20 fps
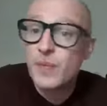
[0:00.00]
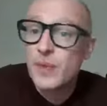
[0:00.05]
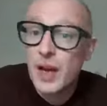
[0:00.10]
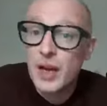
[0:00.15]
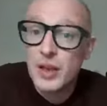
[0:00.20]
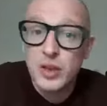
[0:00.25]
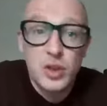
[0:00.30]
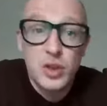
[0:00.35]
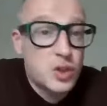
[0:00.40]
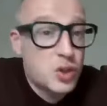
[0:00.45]

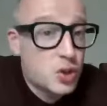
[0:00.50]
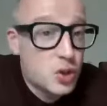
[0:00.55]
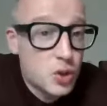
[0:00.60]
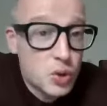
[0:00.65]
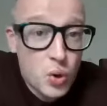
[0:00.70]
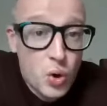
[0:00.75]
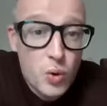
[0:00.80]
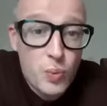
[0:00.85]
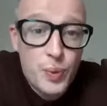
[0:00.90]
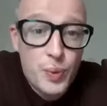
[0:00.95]
and just
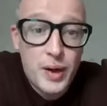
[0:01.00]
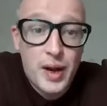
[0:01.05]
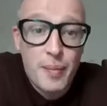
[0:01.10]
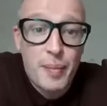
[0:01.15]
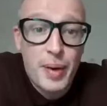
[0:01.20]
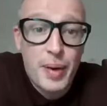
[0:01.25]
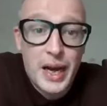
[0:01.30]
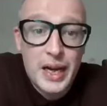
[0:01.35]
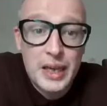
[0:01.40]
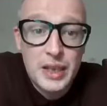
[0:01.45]
dropping a
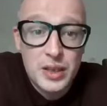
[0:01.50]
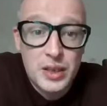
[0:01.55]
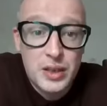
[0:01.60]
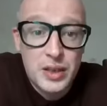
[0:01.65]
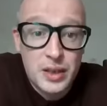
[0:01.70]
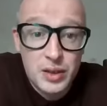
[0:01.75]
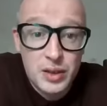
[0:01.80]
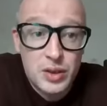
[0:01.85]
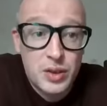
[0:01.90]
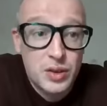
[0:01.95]
batch
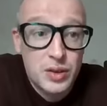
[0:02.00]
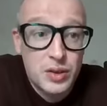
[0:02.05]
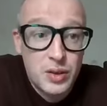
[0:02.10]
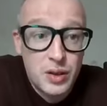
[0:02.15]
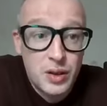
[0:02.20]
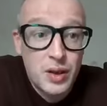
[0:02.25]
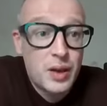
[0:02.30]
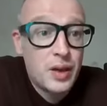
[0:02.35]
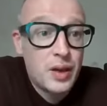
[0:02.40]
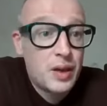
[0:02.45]
that's just
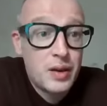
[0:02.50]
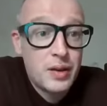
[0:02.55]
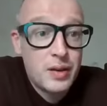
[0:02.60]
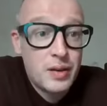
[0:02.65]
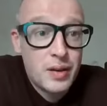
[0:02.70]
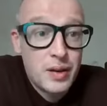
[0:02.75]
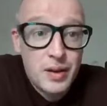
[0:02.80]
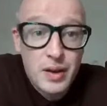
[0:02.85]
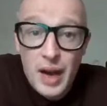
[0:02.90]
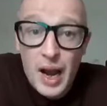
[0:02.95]

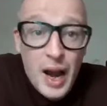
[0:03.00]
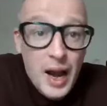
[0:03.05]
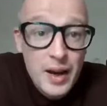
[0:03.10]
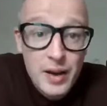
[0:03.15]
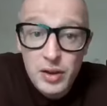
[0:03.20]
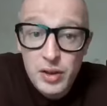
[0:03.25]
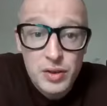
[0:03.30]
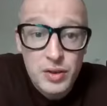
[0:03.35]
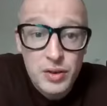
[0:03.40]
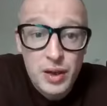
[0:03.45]
higher
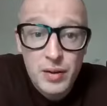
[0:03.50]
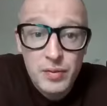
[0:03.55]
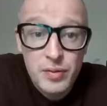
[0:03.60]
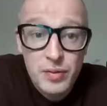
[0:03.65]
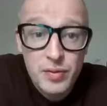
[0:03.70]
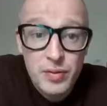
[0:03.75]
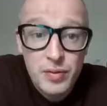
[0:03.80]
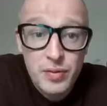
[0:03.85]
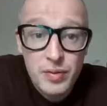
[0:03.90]
strength.